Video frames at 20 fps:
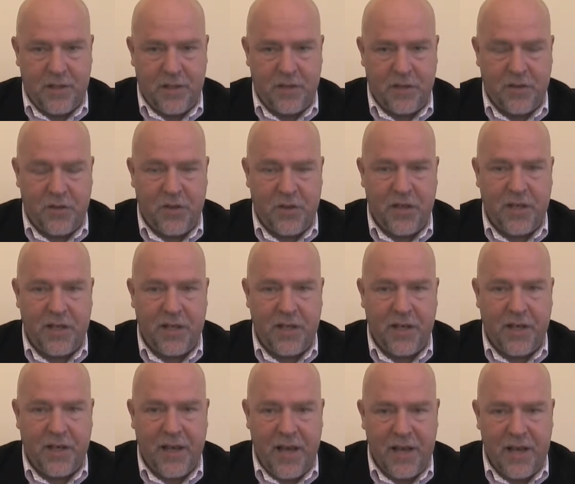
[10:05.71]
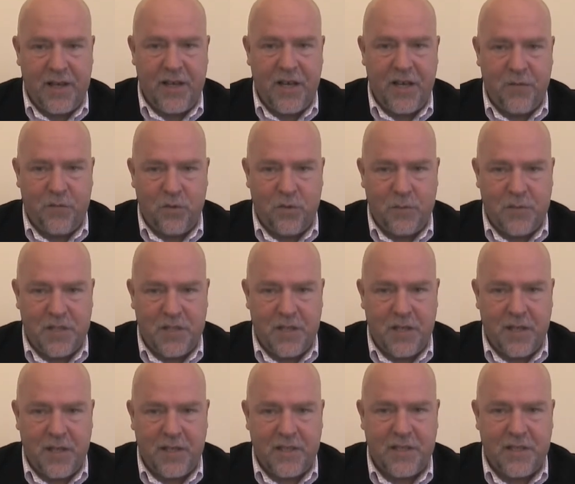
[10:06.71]
And the thinking again here from
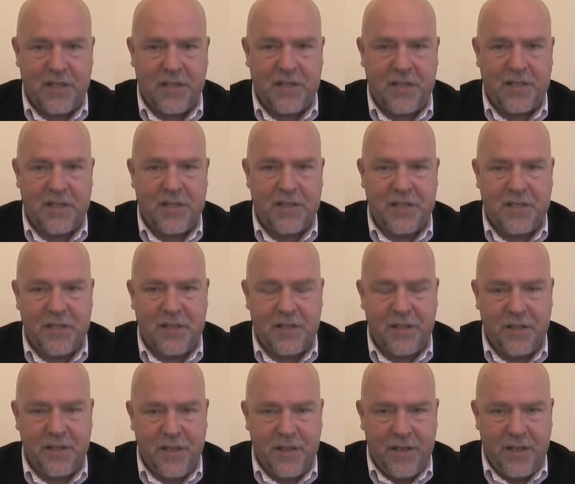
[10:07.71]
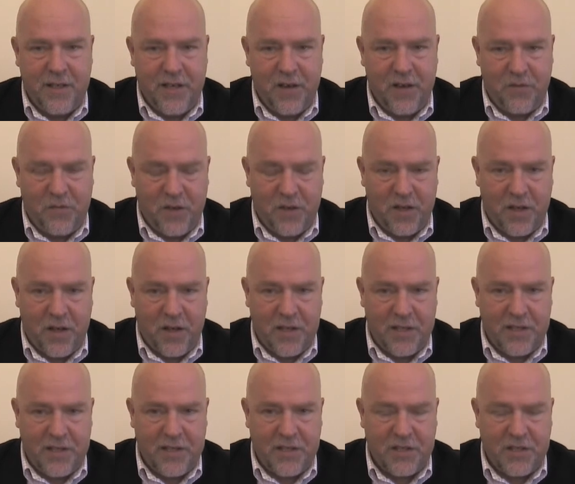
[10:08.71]
Synectics is that if an
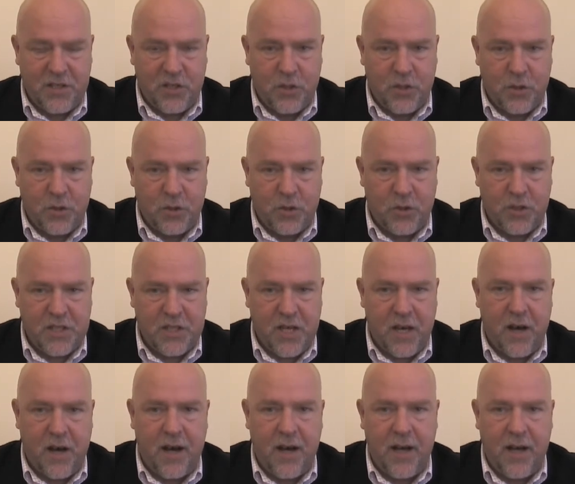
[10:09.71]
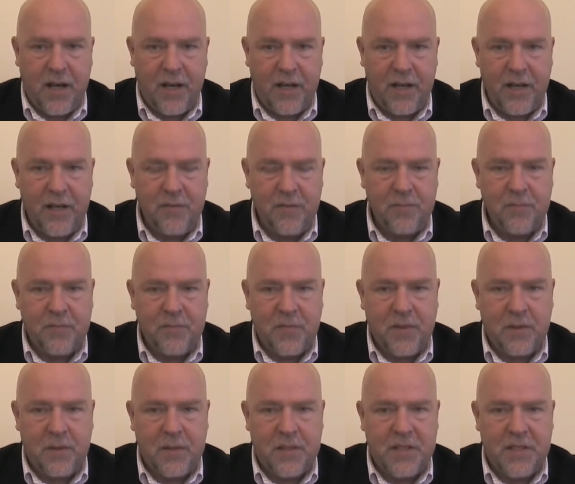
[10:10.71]
idea scores highly
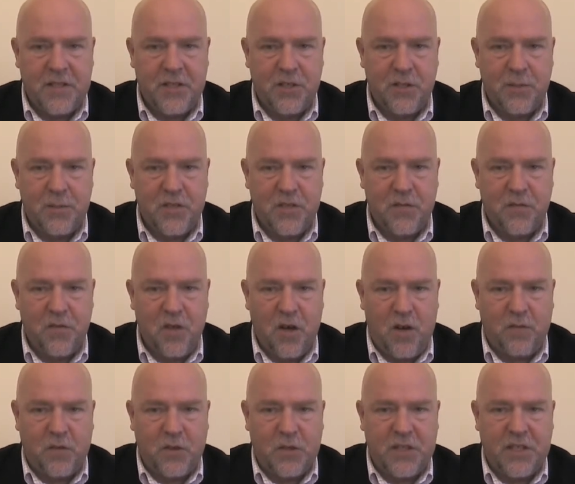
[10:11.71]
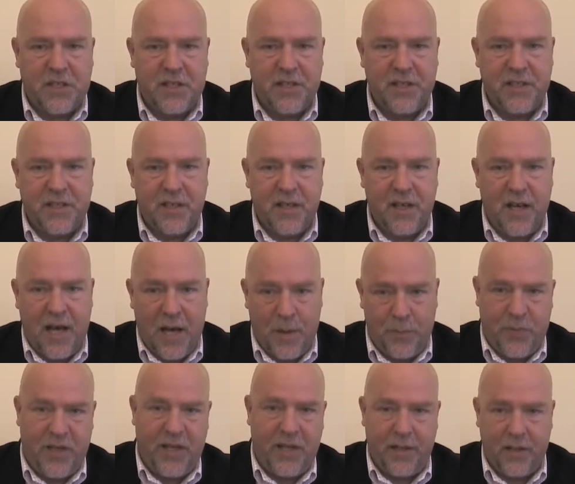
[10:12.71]
in terms of novelty,
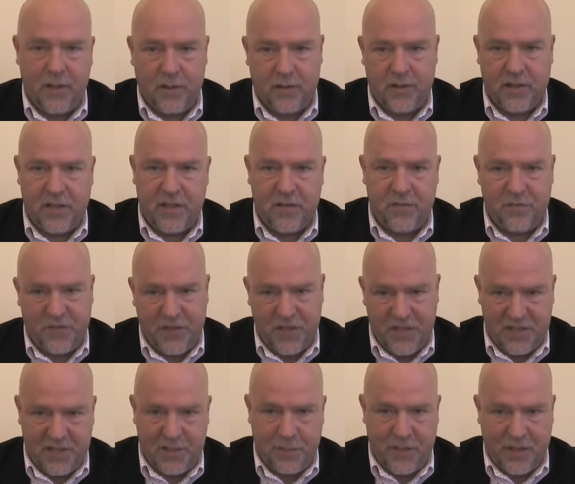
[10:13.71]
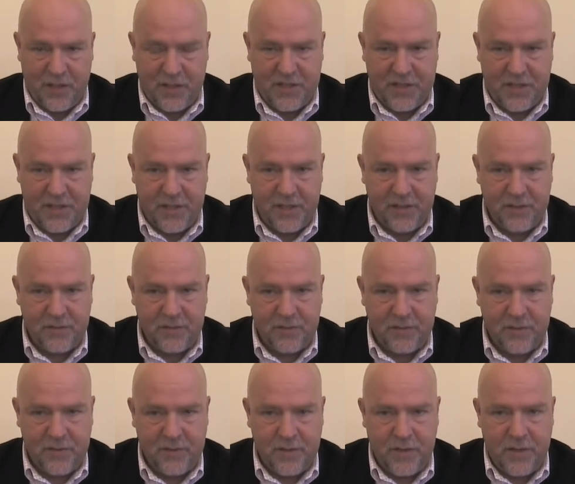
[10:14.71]
appeal and feasibility,
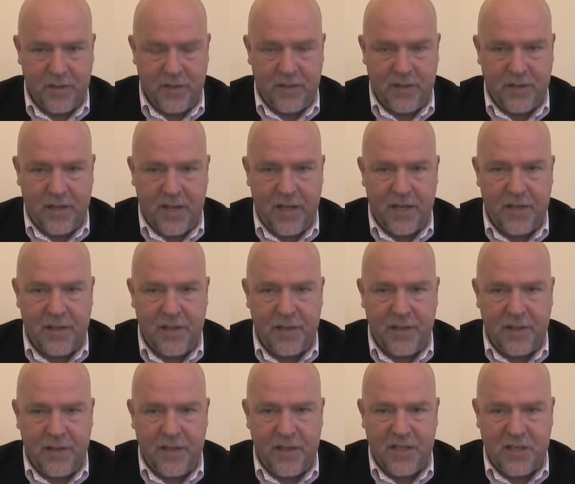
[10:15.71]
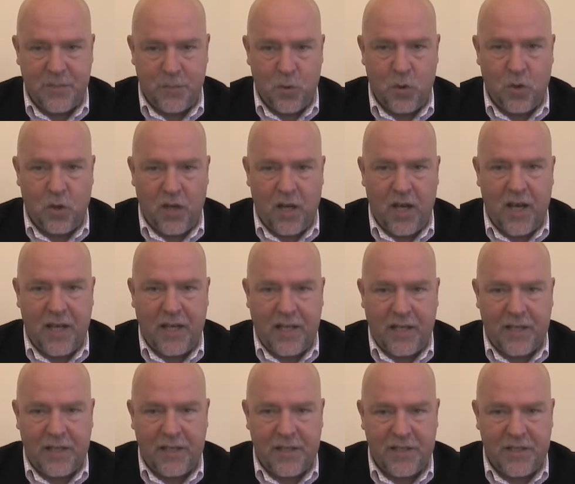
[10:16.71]
then it's more
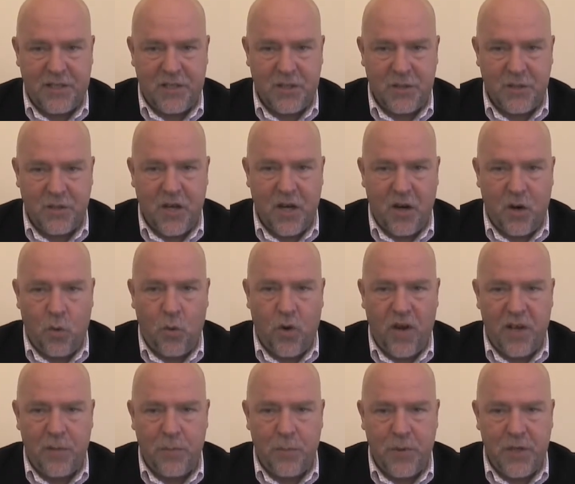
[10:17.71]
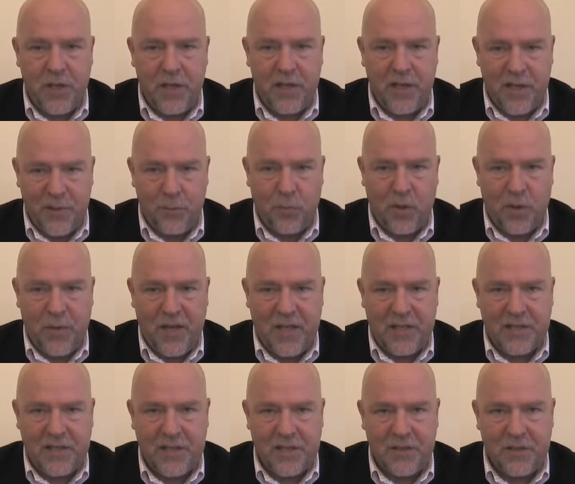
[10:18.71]
likely to go away and be
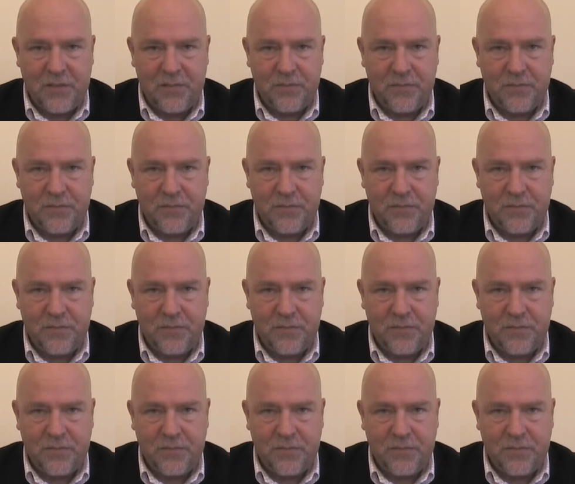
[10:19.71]
implemented.